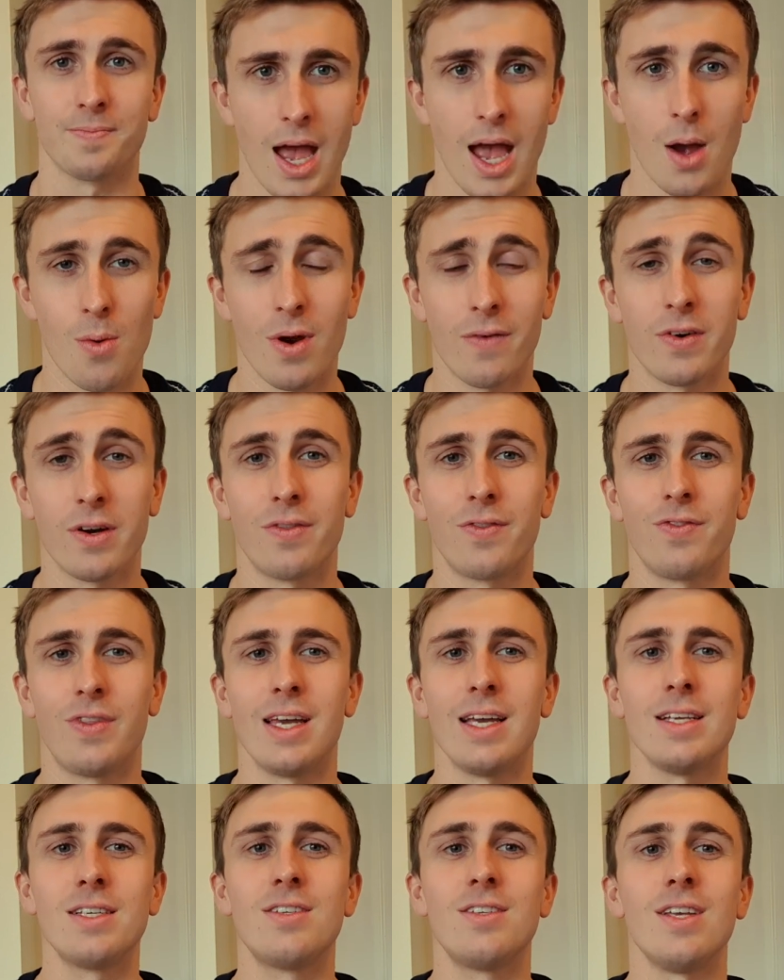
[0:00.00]
However,
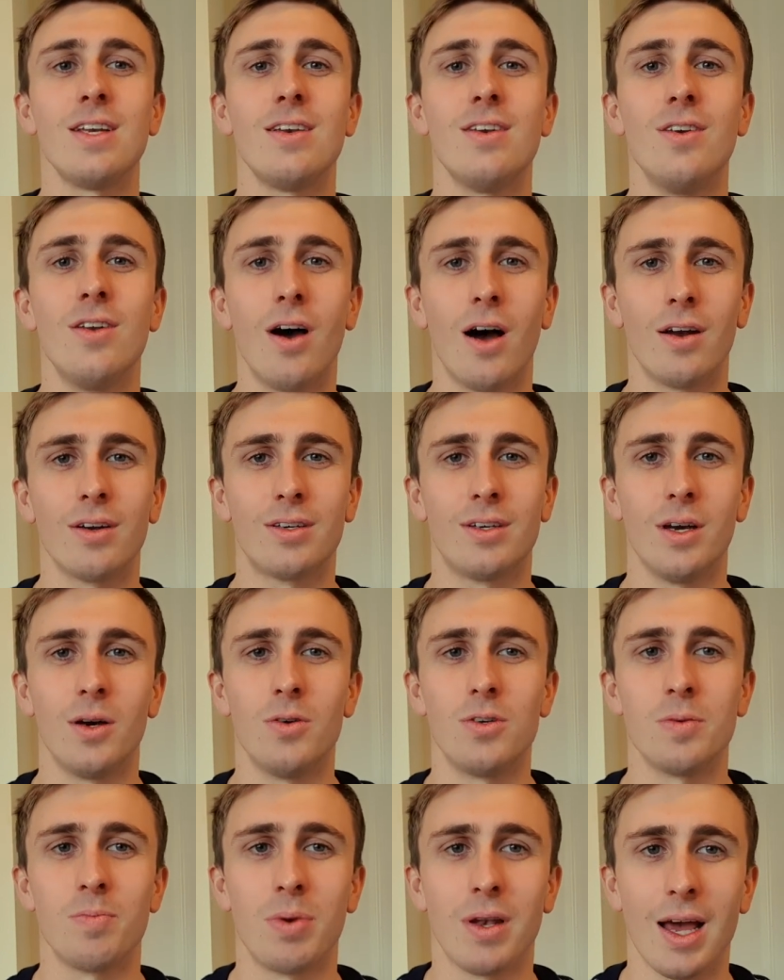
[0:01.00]
things did not
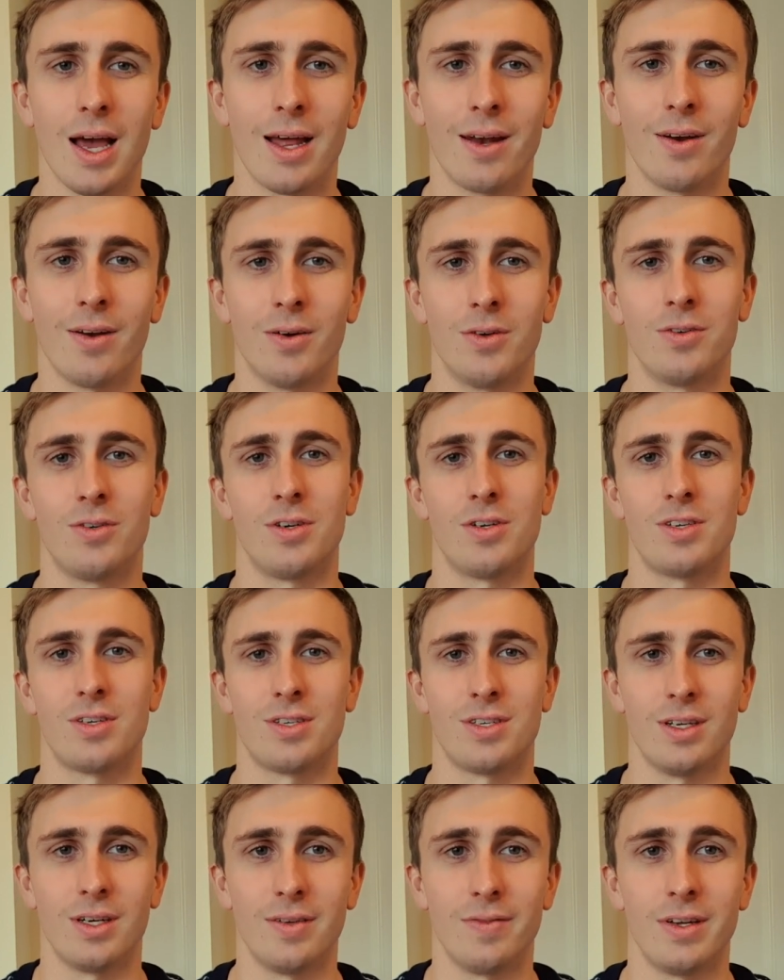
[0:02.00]
go to plan under
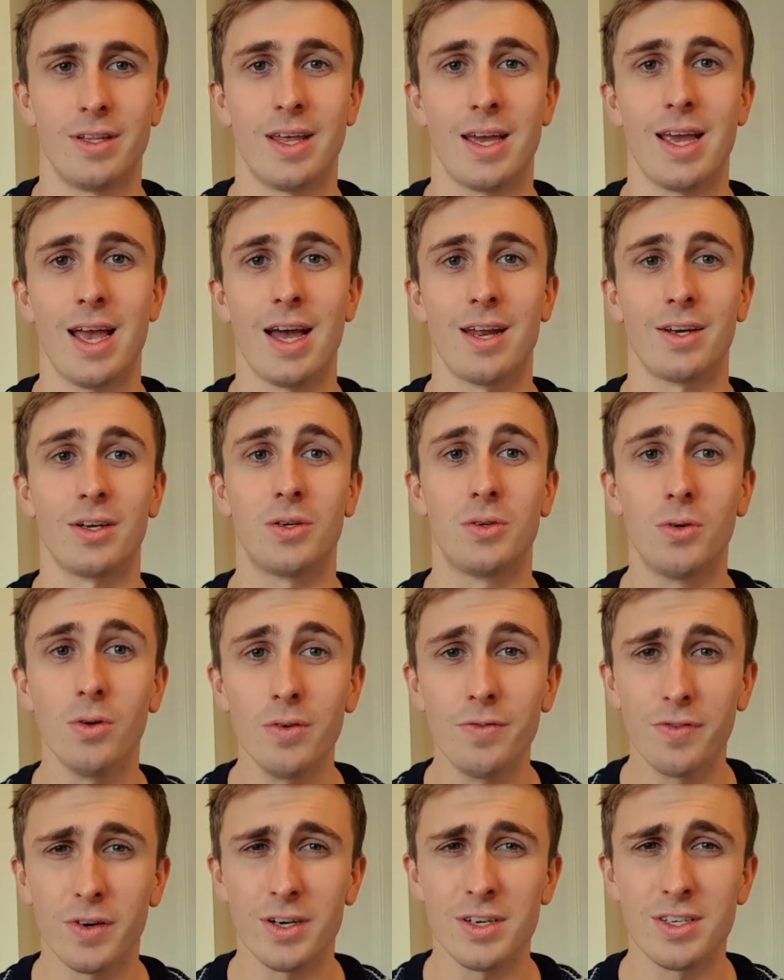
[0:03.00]
Silva. They had a
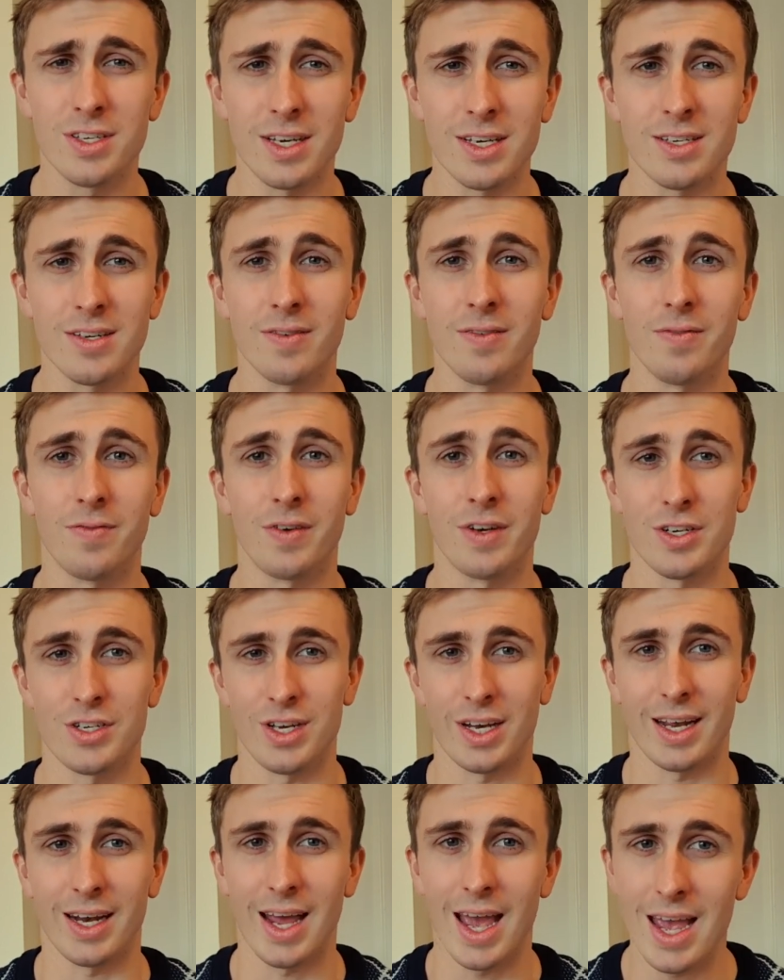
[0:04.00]
good first season,
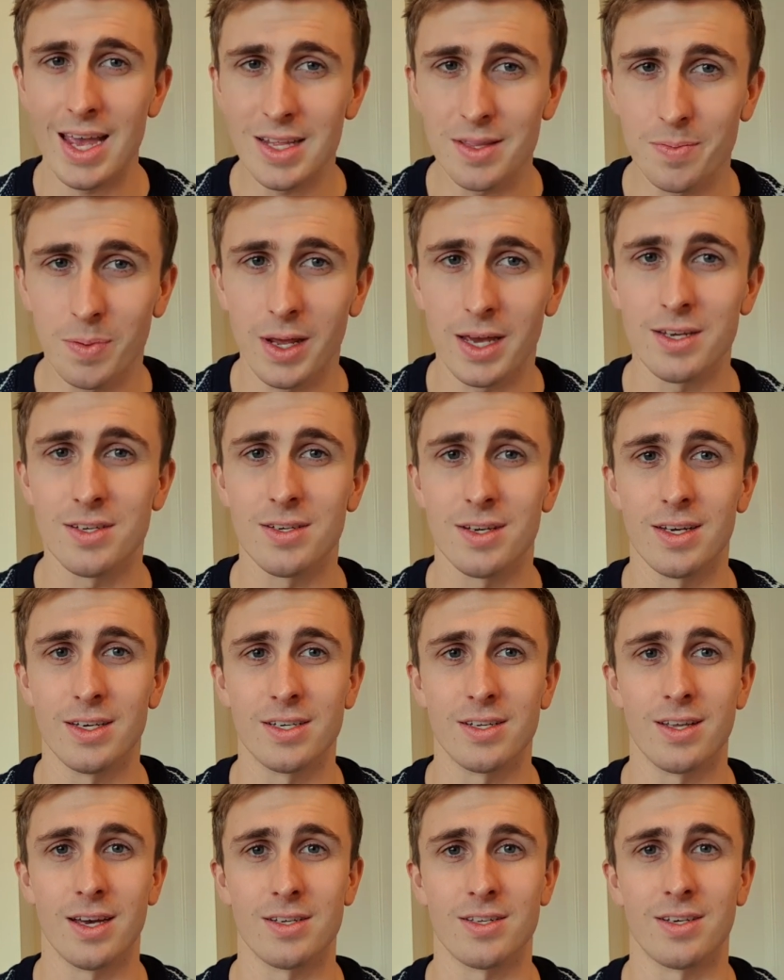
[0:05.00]
finishing in 8th place in
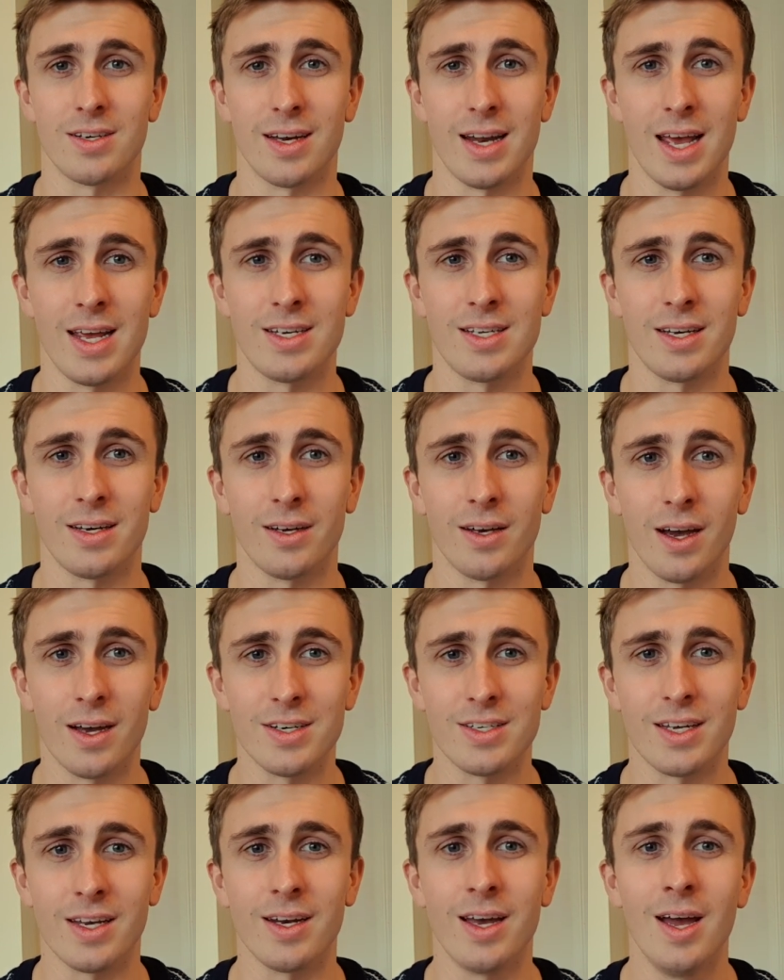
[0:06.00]

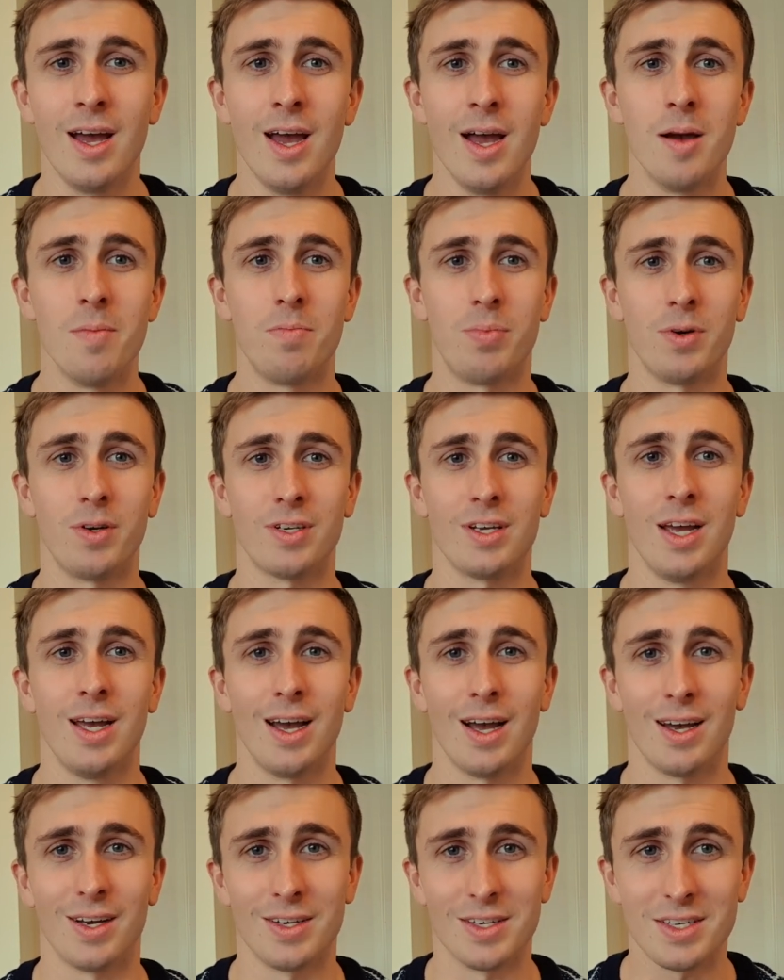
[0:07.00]
2018-19, but
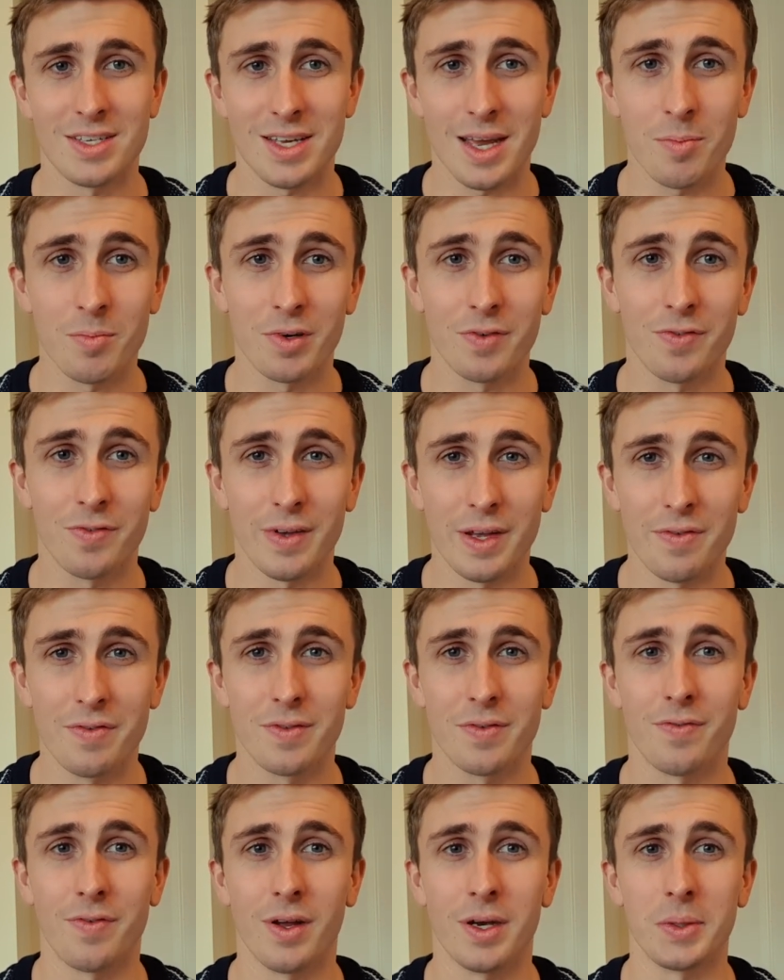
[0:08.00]
on December
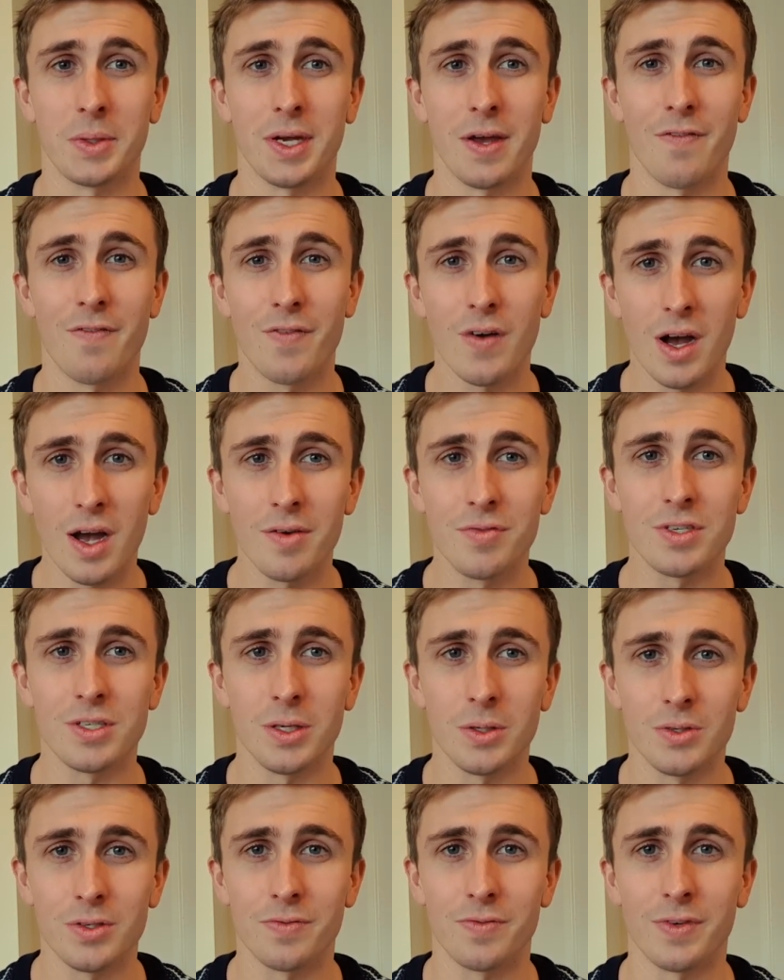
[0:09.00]
5th, following a
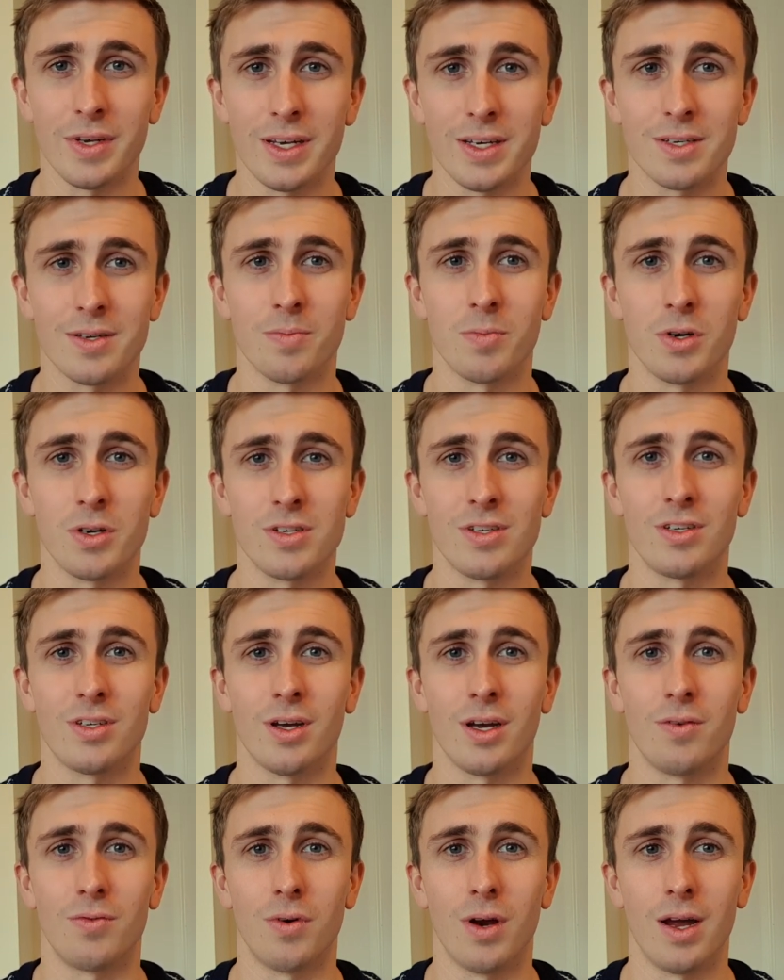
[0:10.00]
5-2 defeat to
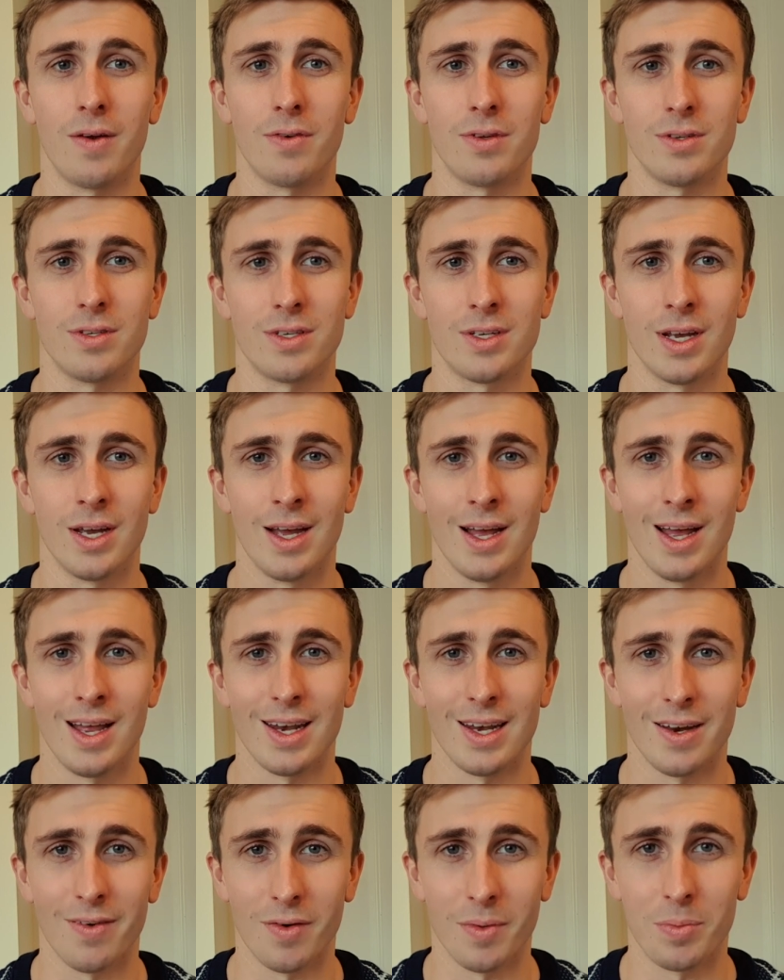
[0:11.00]
Merseyside rivals
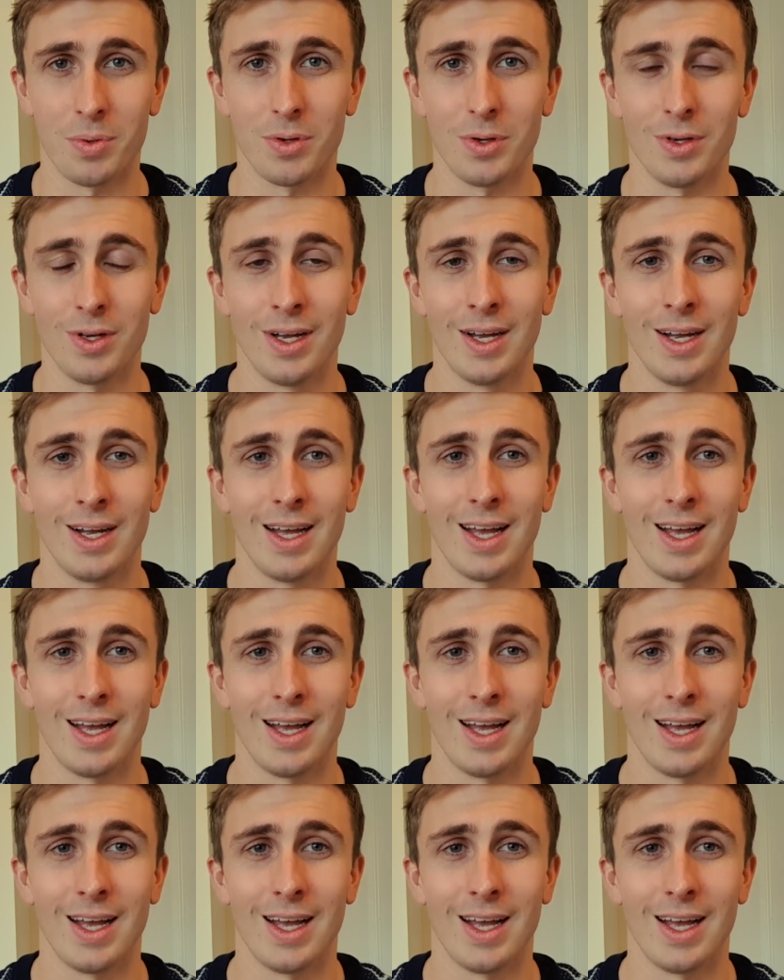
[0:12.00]
Liverpool,